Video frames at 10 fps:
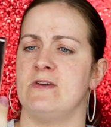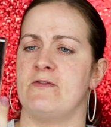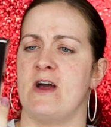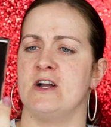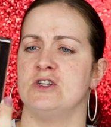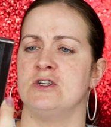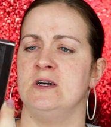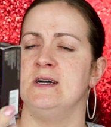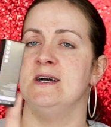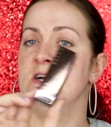Refresh.
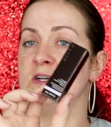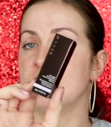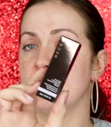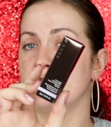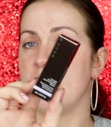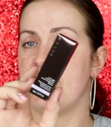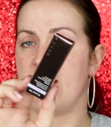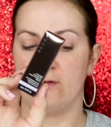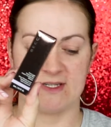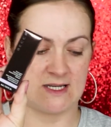So I'll try
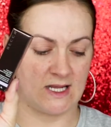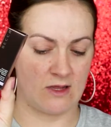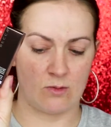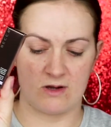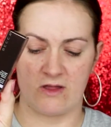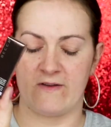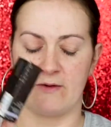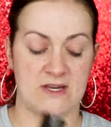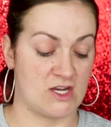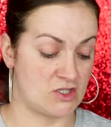that underneath one of the
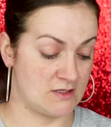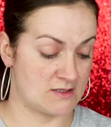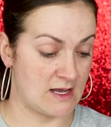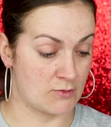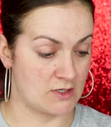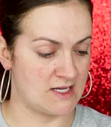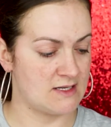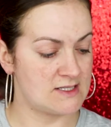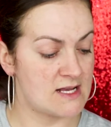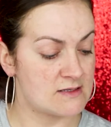foundations that I'm going
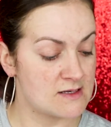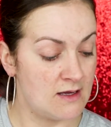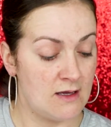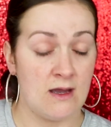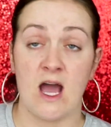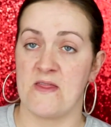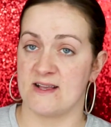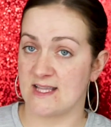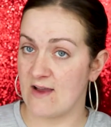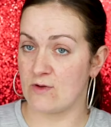to test. And
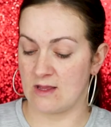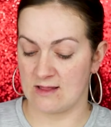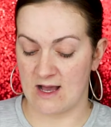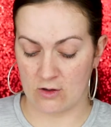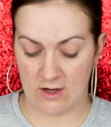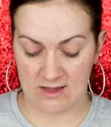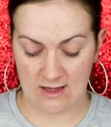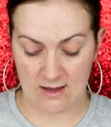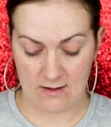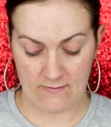that's everything that I got in
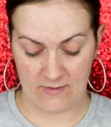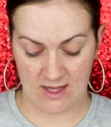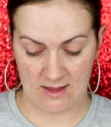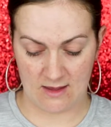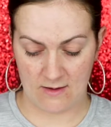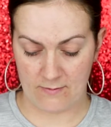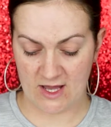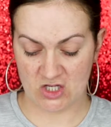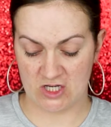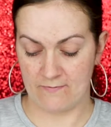the
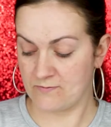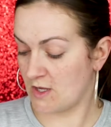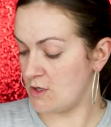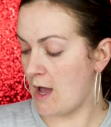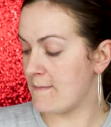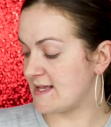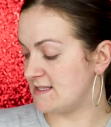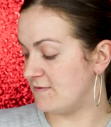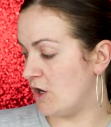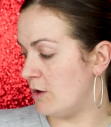packaging. Not a
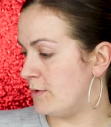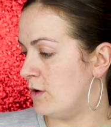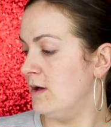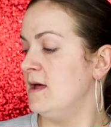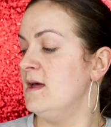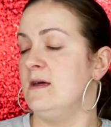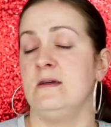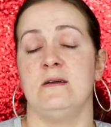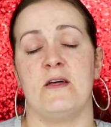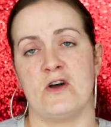massive haul, but
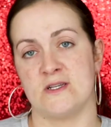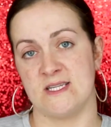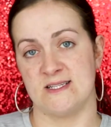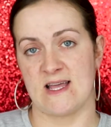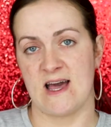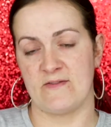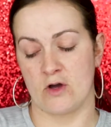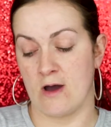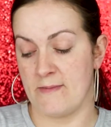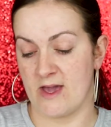I thought since I haven't
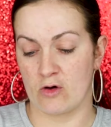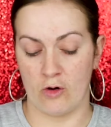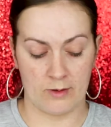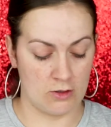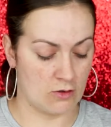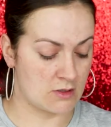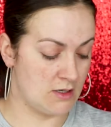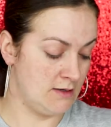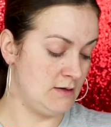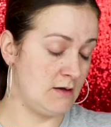got a makeup look
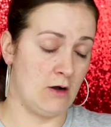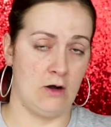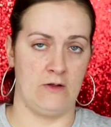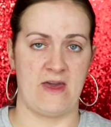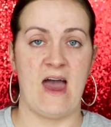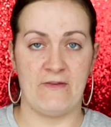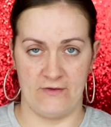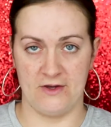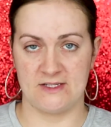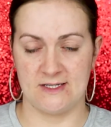or the
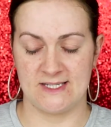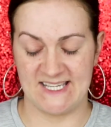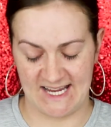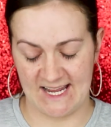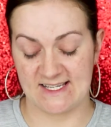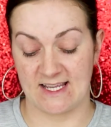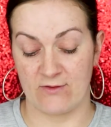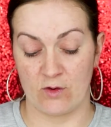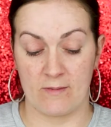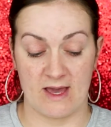effort today to give
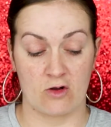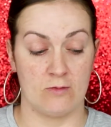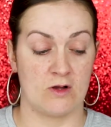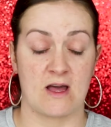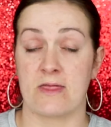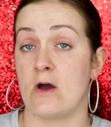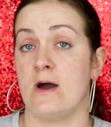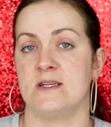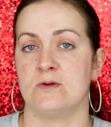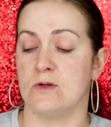you a makeup look, I thought
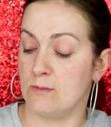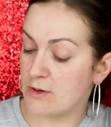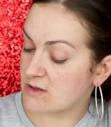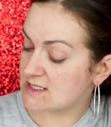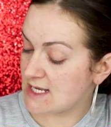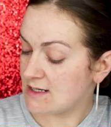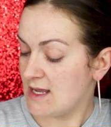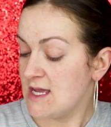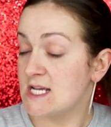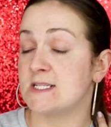I'd do an unboxing.
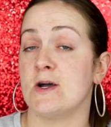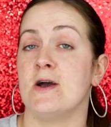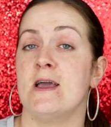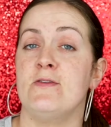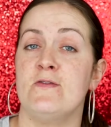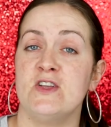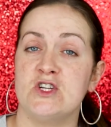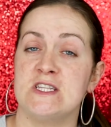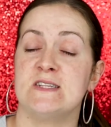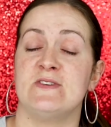So if you've
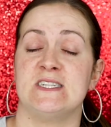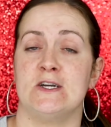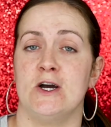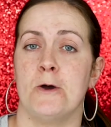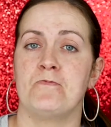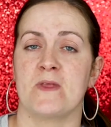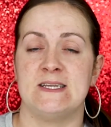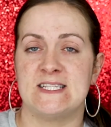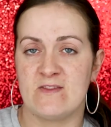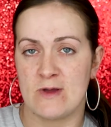enjoyed this video,
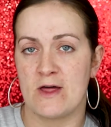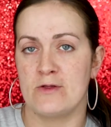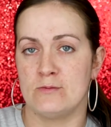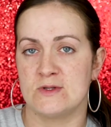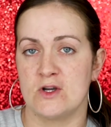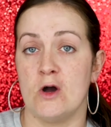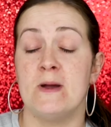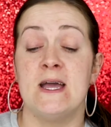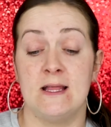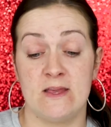please give me a thumbs up.
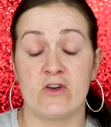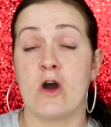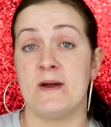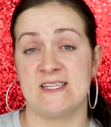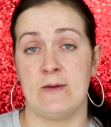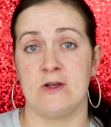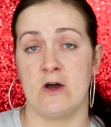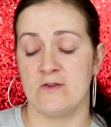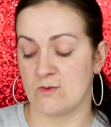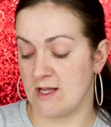Leave a comment down
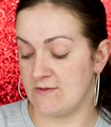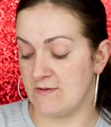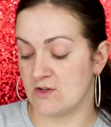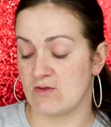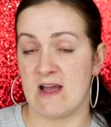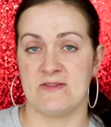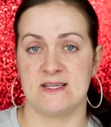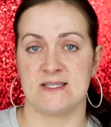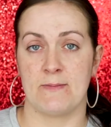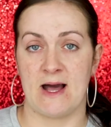below as well if you've tried
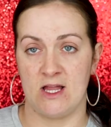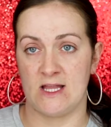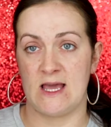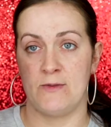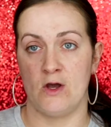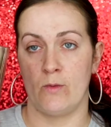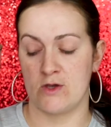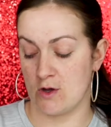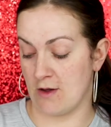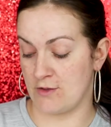this palette and let me know
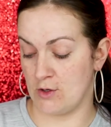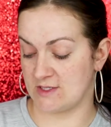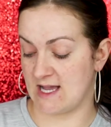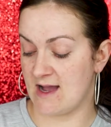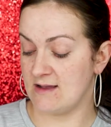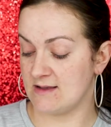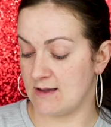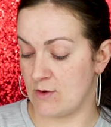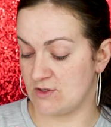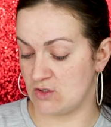what your thoughts are.
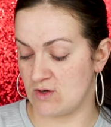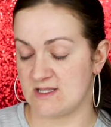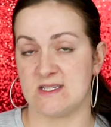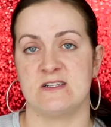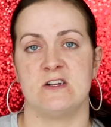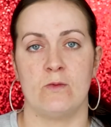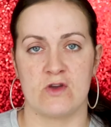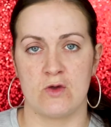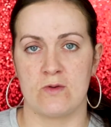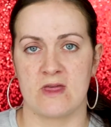I'm always interested to know
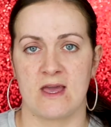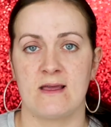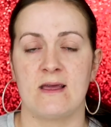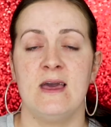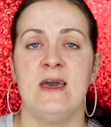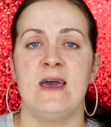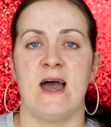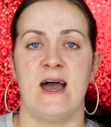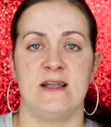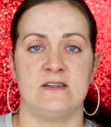what you think.
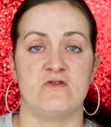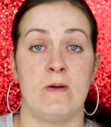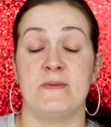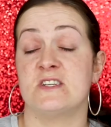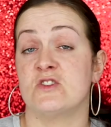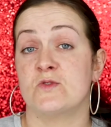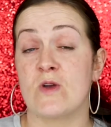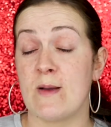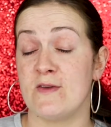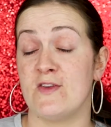And remember to
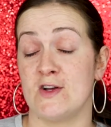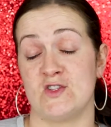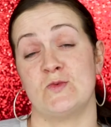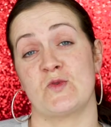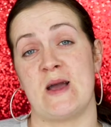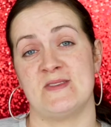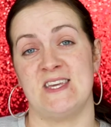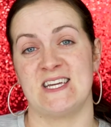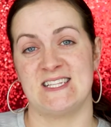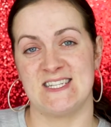subscribe if you're not subscribed so
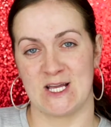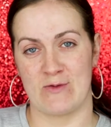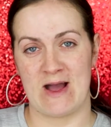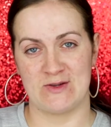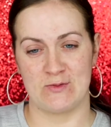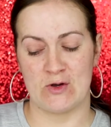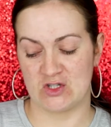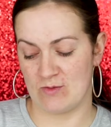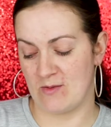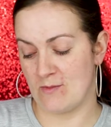you can stick around and
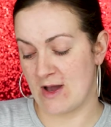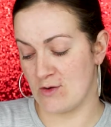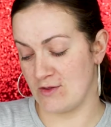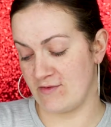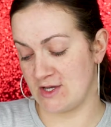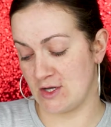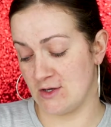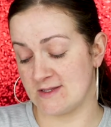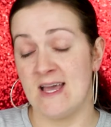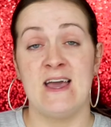watch my other
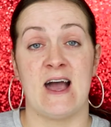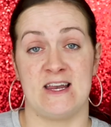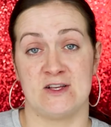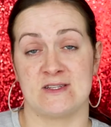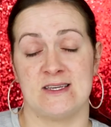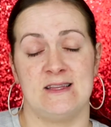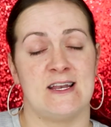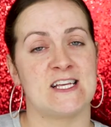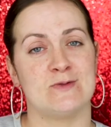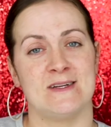videos. And I'll see you in the
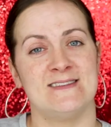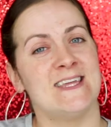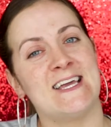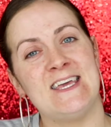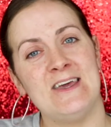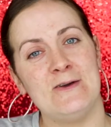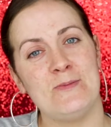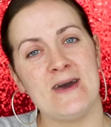next one. Thank you,